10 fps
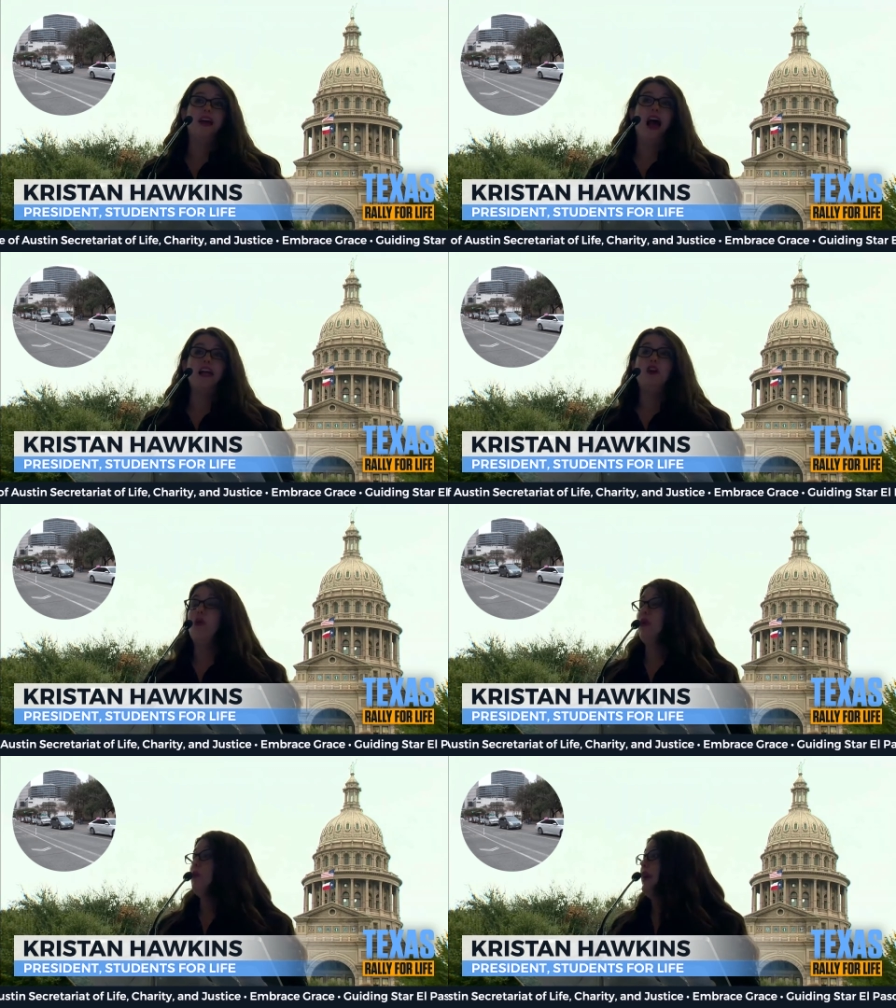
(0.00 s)
I know
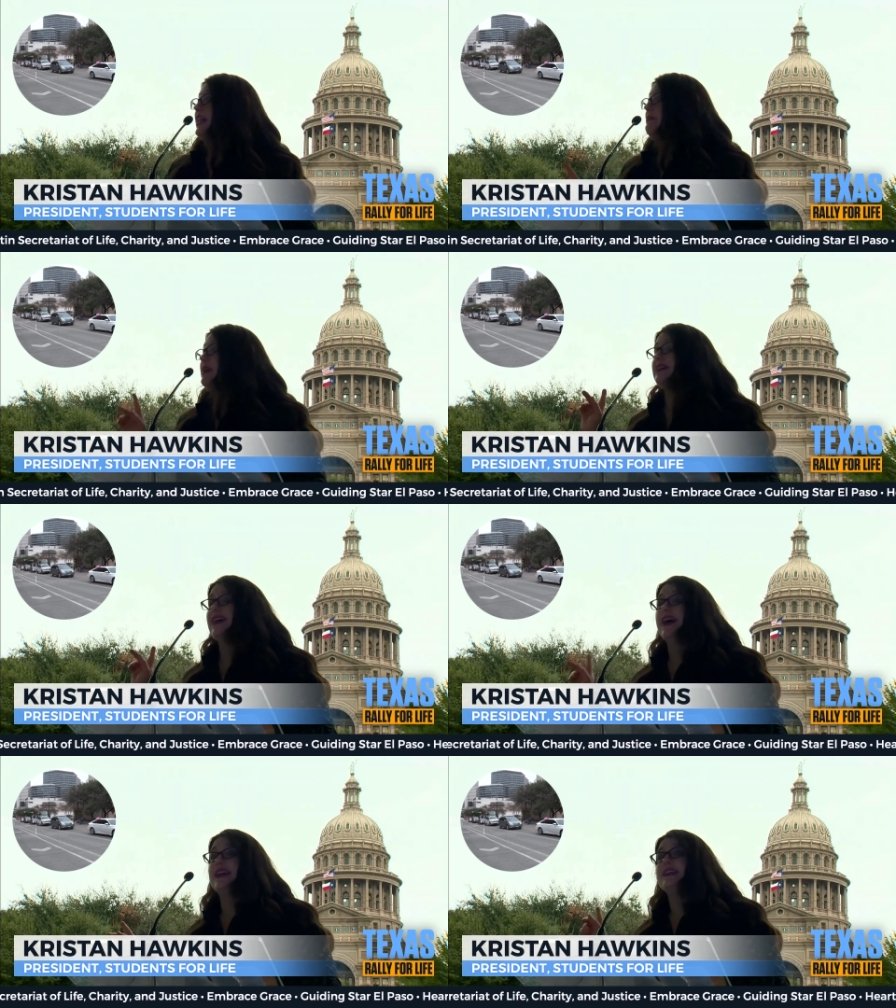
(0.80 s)
we're winning because
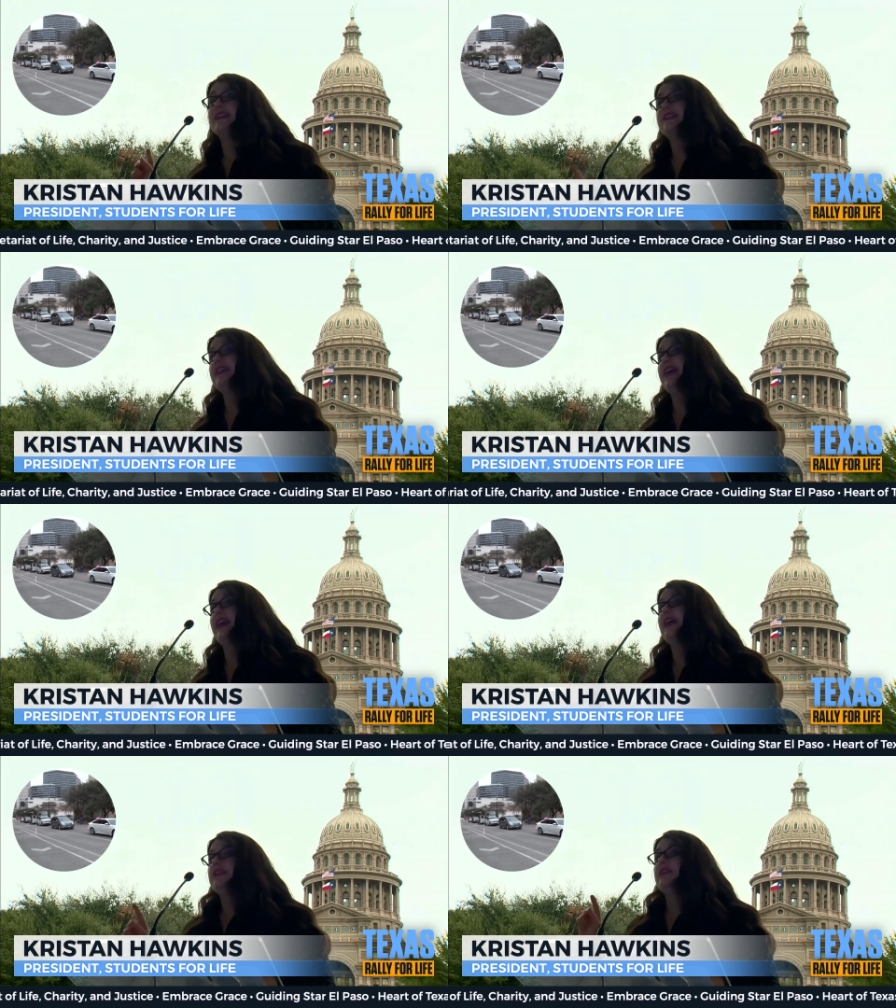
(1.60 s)
I can see
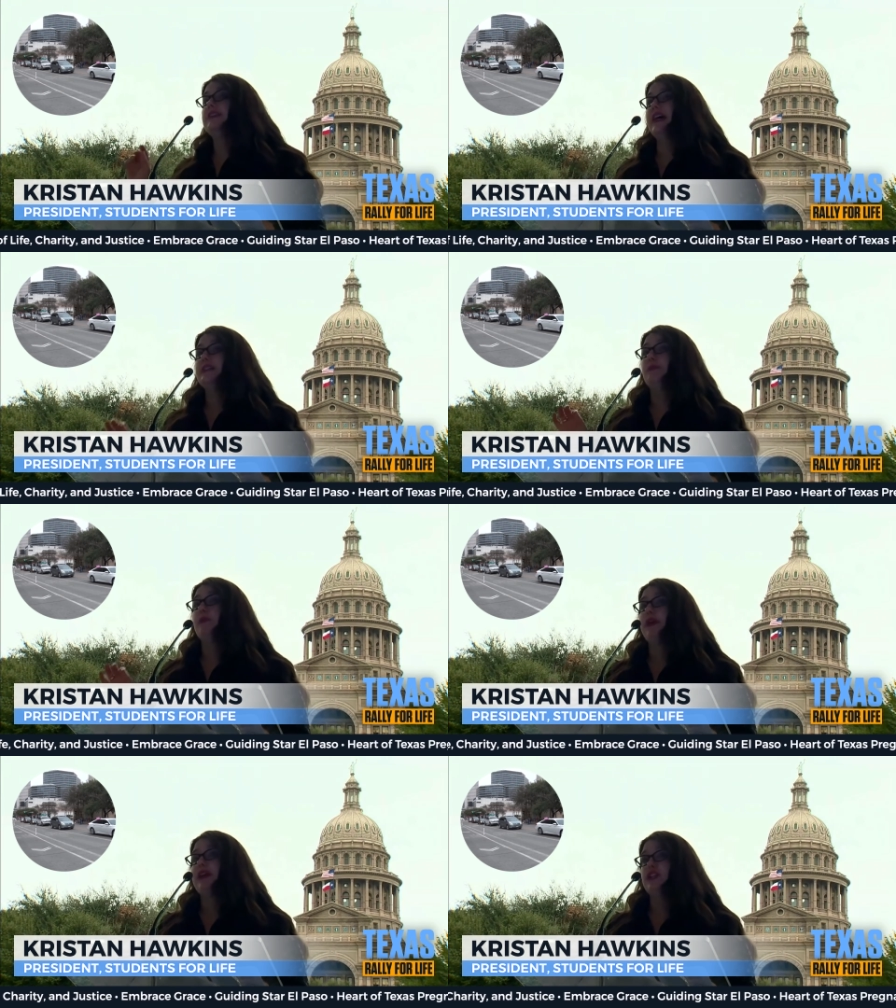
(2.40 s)
the
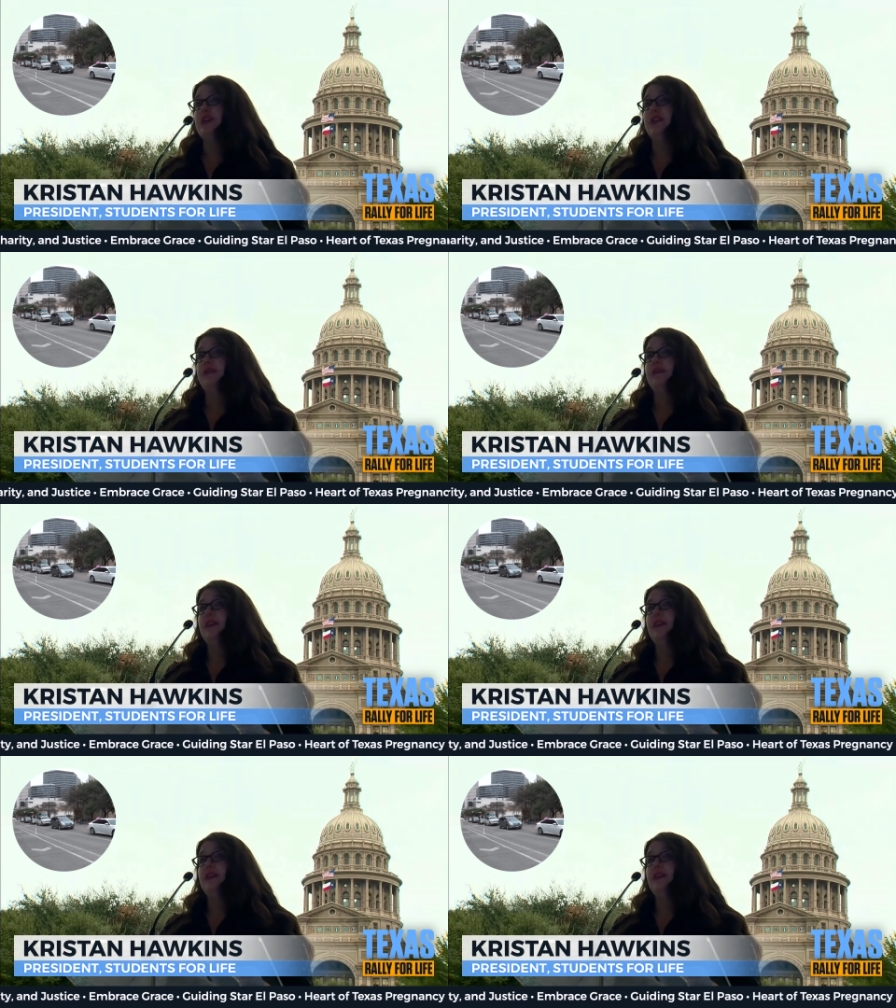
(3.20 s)
desperation